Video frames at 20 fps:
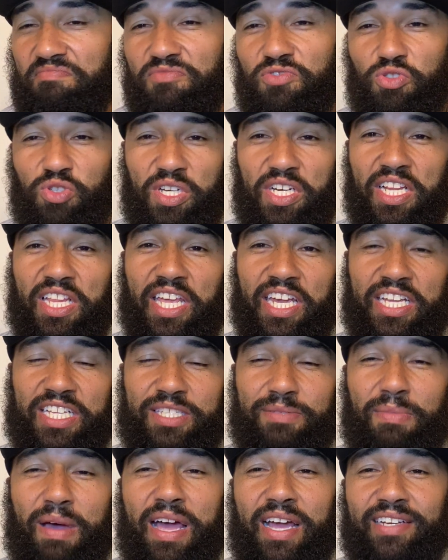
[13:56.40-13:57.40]
treat it like
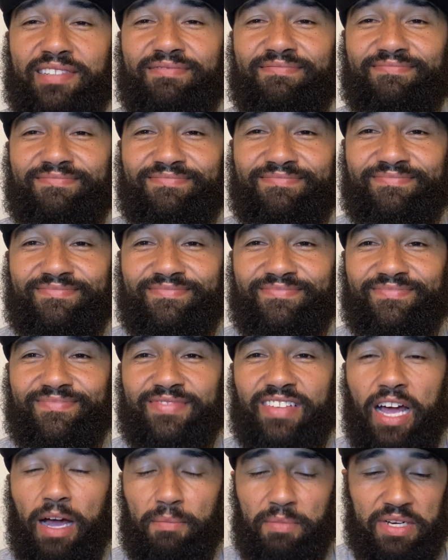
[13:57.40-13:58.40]
it's mine?
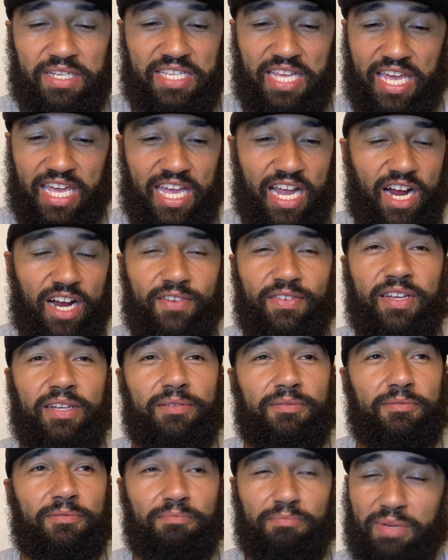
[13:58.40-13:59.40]
I'm gonna take care of
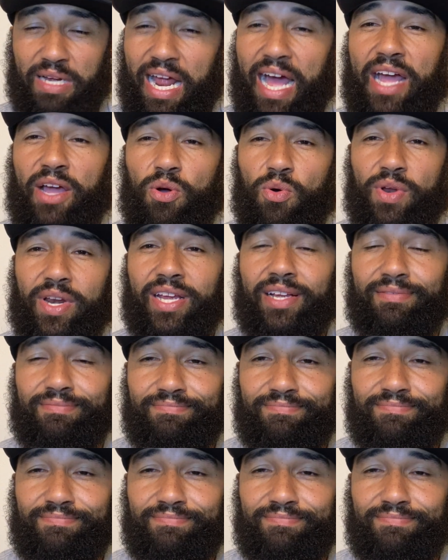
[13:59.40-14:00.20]
it, but I own it.